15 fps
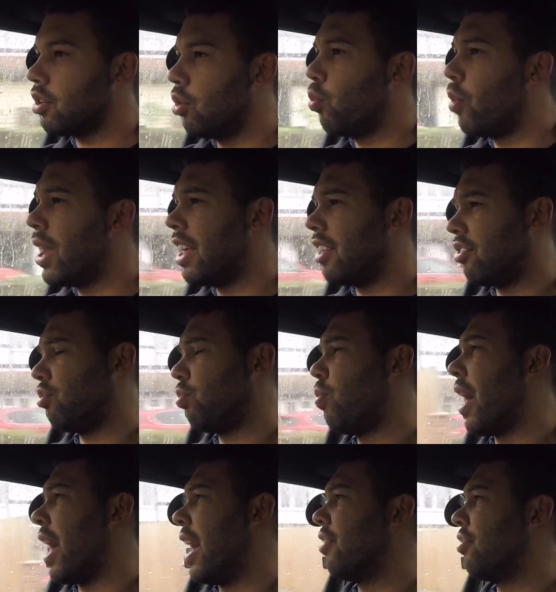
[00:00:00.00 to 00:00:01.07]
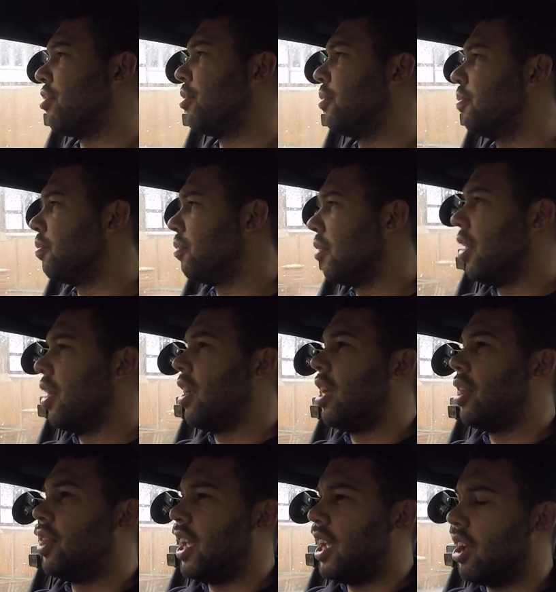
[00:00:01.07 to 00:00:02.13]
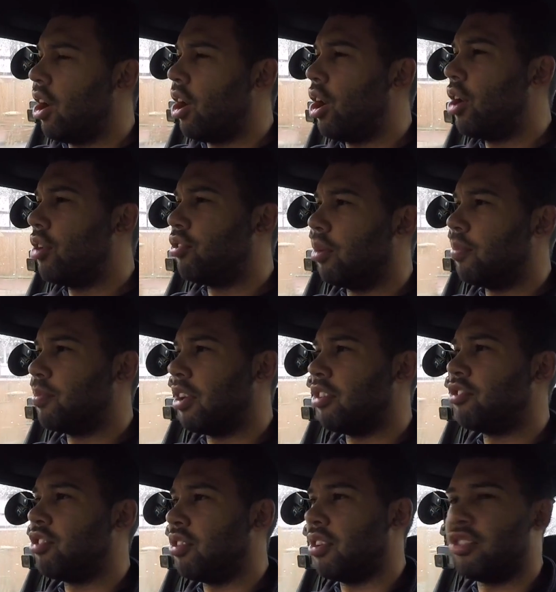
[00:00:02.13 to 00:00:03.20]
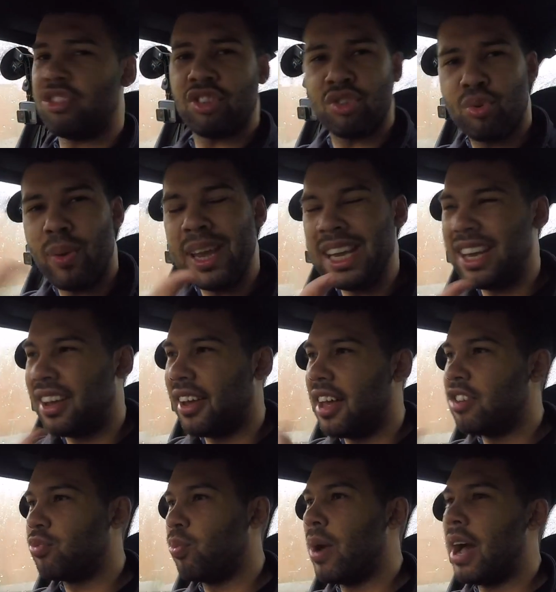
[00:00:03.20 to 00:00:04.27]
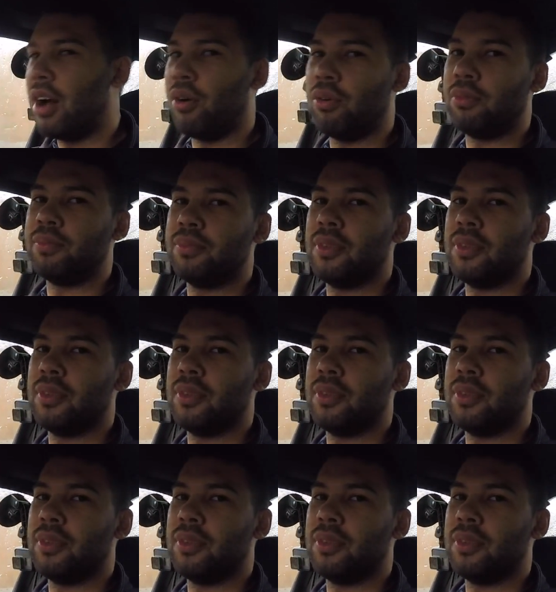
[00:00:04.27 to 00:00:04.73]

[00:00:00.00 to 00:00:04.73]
When it's wet, the hardtop does squeak as well.